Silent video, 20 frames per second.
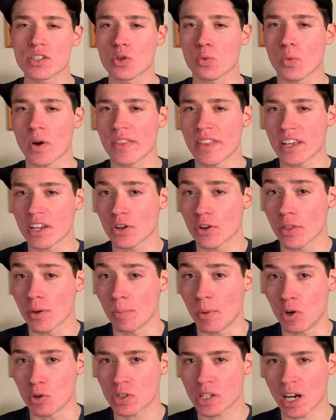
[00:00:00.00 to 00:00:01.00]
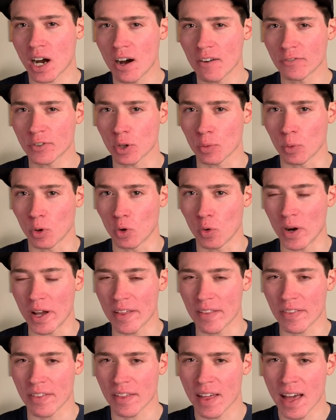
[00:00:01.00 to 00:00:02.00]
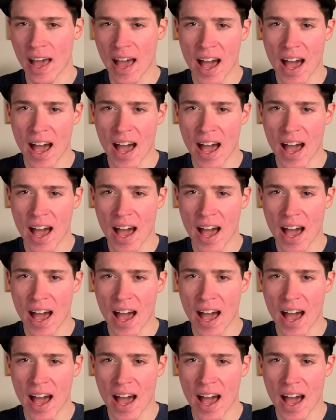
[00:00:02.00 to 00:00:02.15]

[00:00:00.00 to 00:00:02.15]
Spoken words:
the one that you're the most comfortable with.